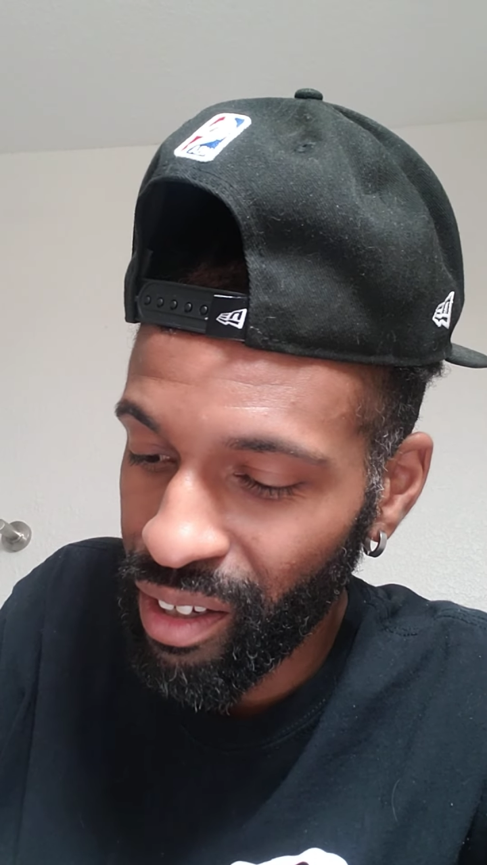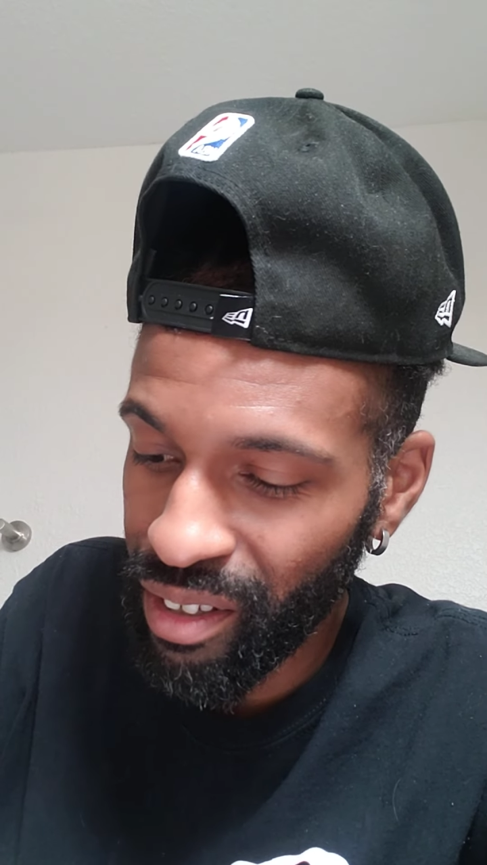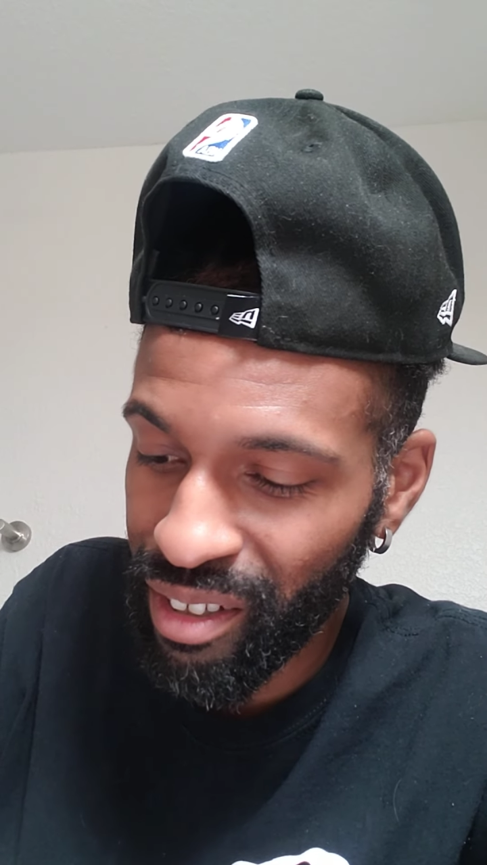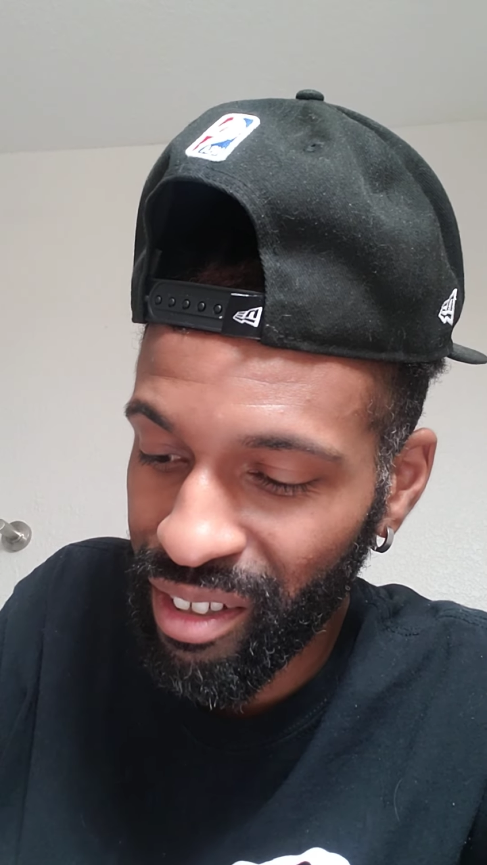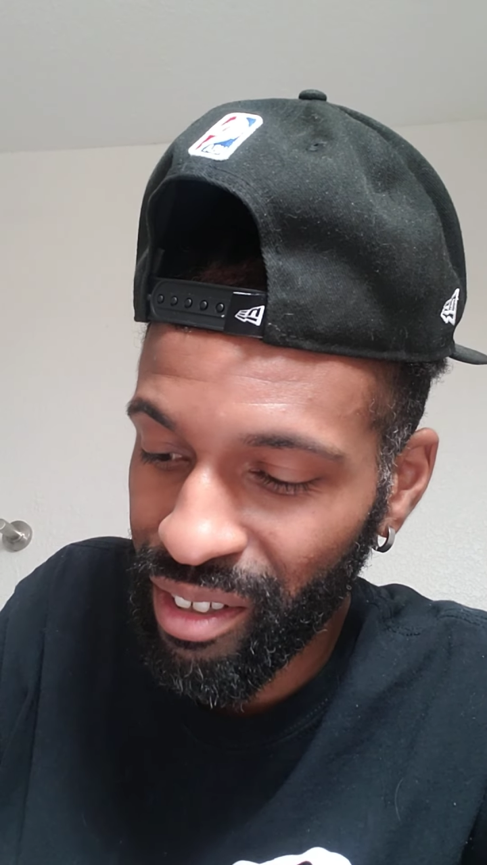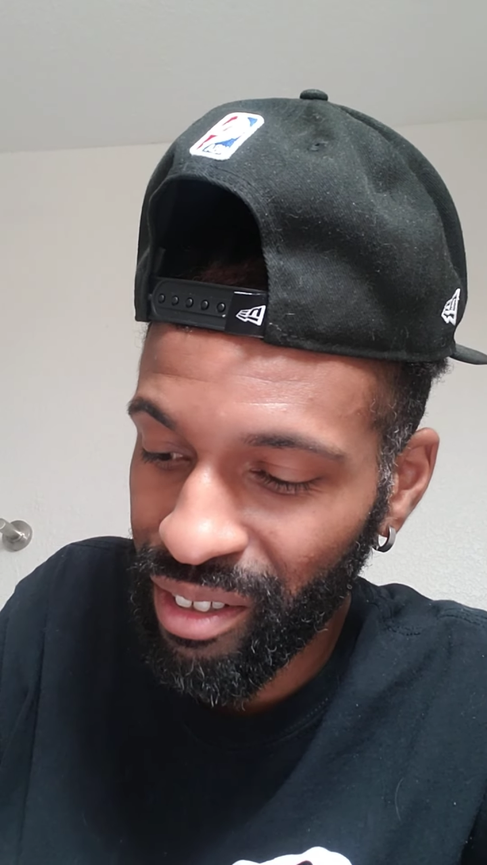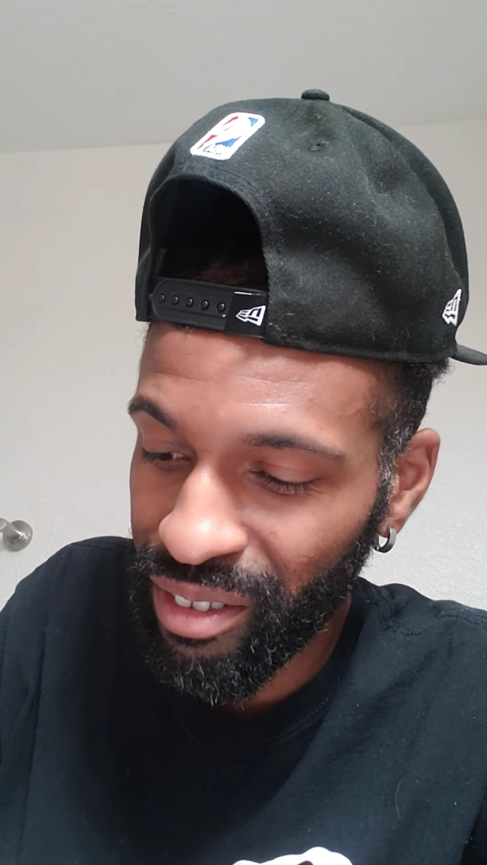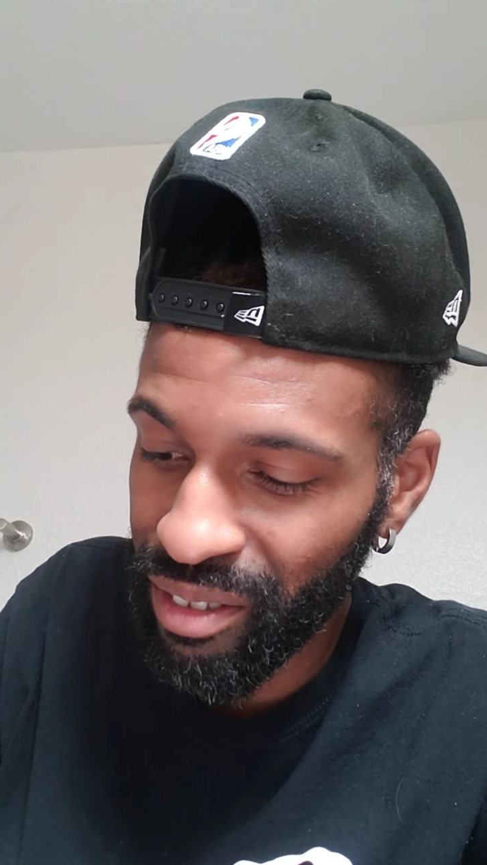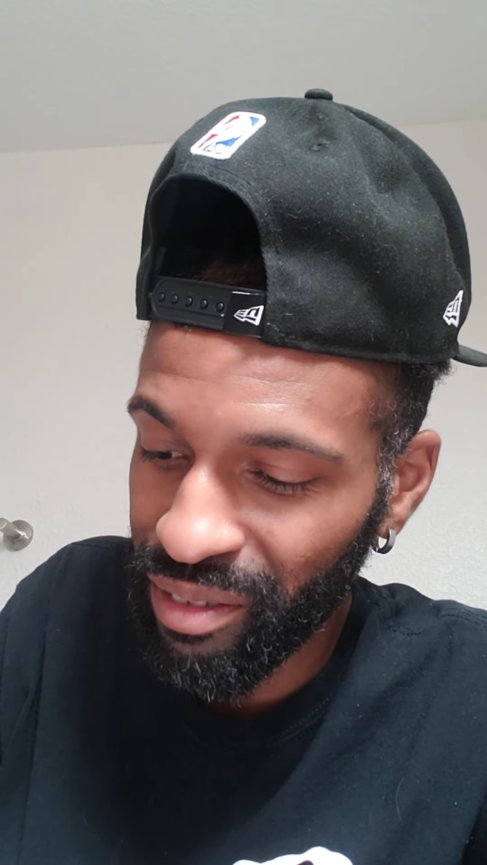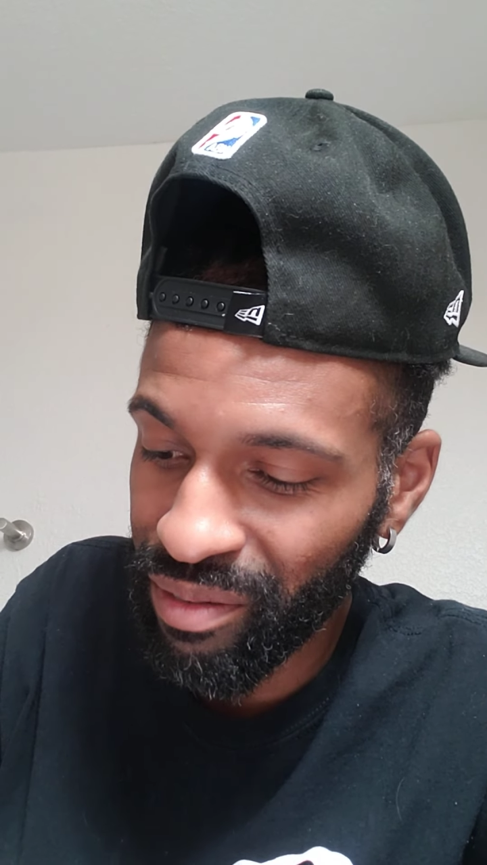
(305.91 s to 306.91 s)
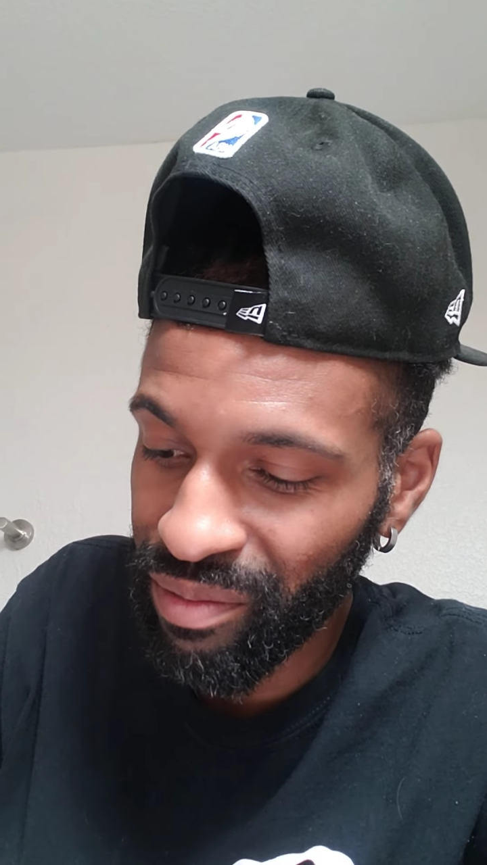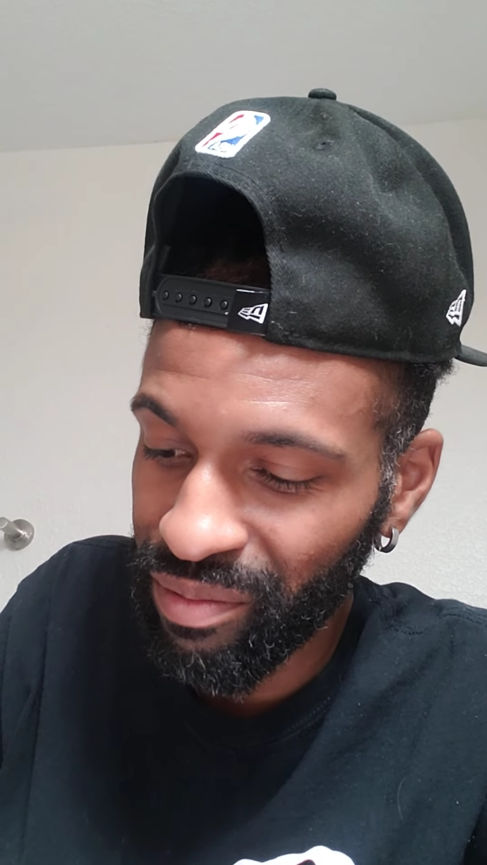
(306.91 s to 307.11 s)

Oh